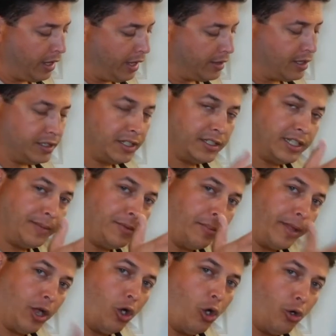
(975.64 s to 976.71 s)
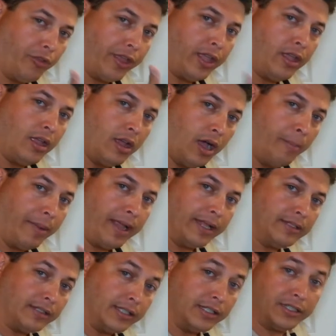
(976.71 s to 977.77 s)
It doesn't seem to be holding up
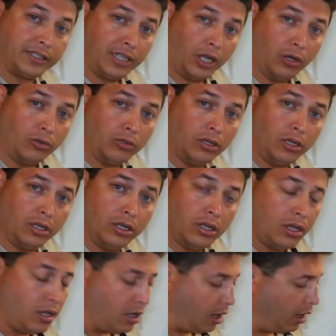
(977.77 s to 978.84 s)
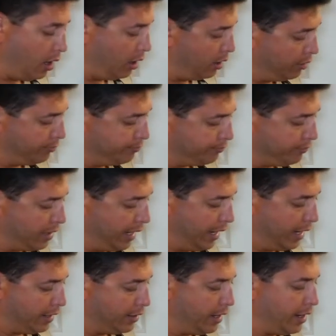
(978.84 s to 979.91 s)
against the stone.
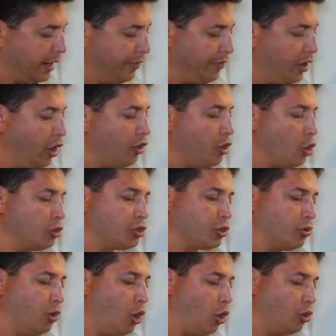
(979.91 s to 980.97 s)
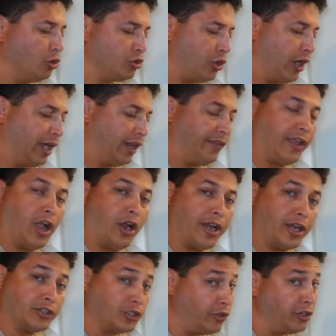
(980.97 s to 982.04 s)
And there are no screw holes or anything on
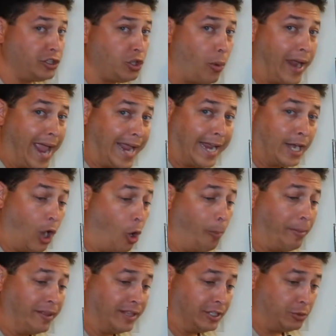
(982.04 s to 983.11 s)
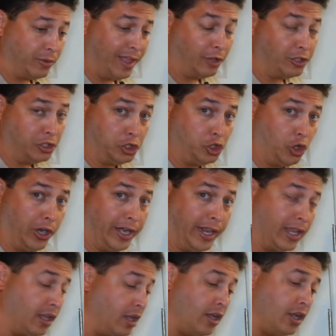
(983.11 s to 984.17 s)
here, so there's no way I can open this without destroying
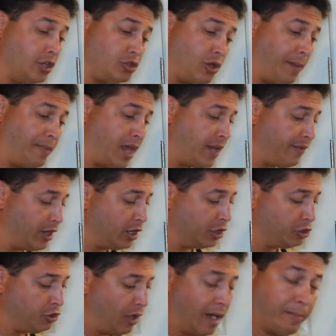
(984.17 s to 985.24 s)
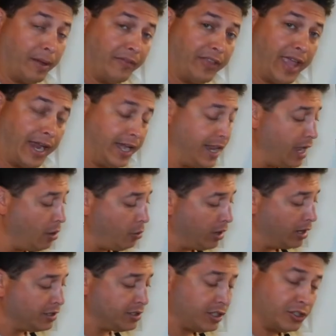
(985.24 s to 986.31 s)
it. So I'm not even going to try. But the idea
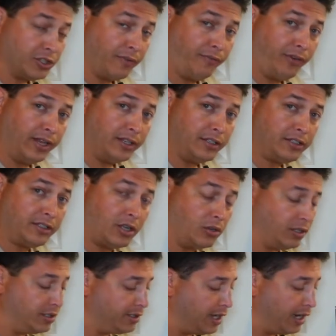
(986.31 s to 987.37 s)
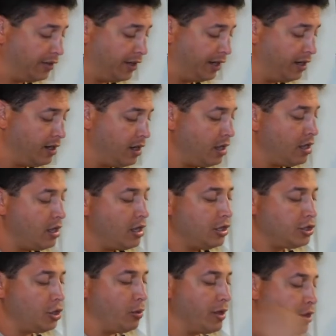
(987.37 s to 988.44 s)
was there's a flint and a stone inside there.
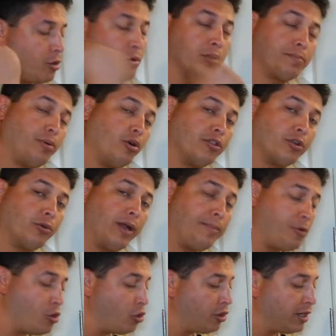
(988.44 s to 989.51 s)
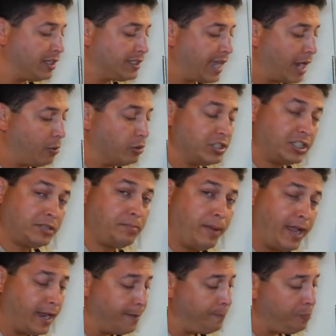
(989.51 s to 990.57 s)
So when you would pull the ripcord, this guy would
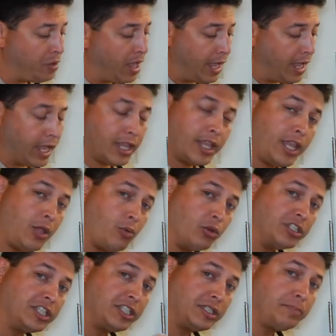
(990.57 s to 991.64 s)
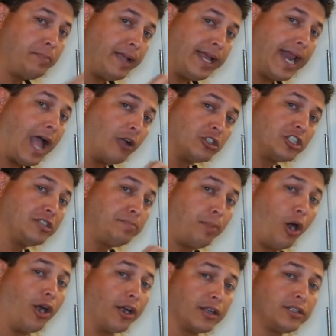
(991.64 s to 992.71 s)
spin, and he would spit out
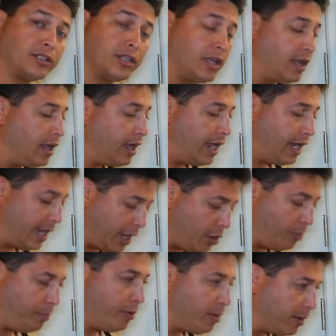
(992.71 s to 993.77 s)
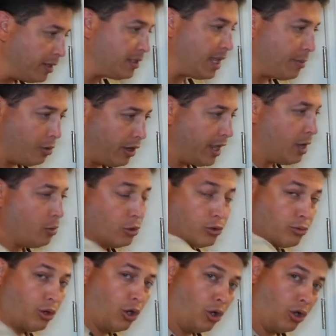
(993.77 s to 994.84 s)
sparks. And then you would put him on the table, and he
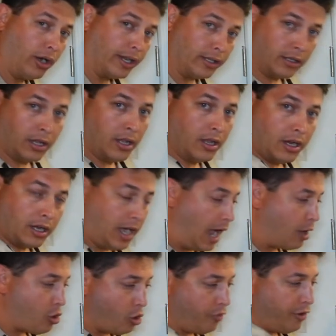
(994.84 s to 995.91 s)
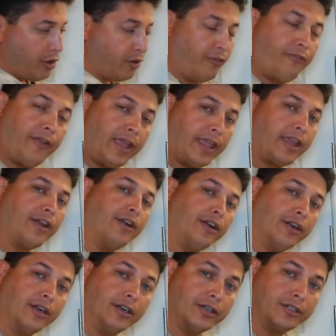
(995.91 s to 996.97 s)
would roll and knock over your
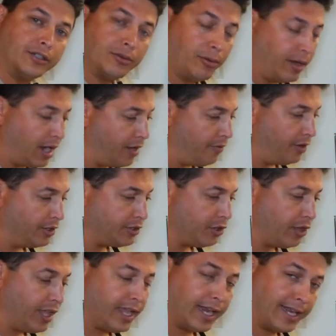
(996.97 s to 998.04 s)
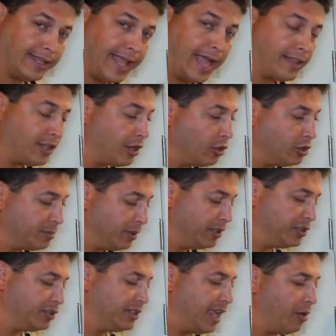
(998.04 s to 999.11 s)
figures or whatever, so he could attack the
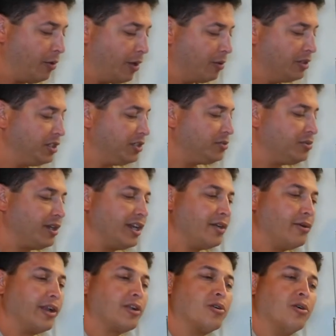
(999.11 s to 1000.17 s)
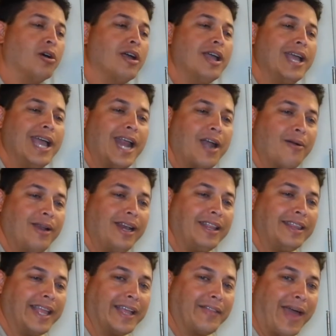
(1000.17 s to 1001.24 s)
Ghostbusters that way, which is really, really cool. And I
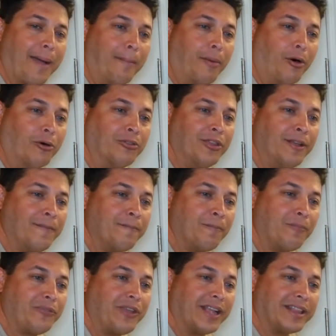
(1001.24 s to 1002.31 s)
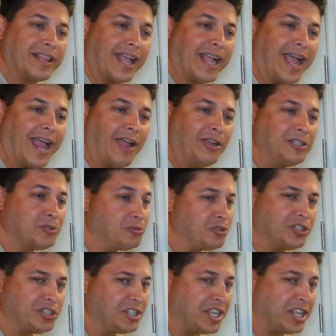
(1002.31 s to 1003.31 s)
really dig that mold. Check that guy out. It was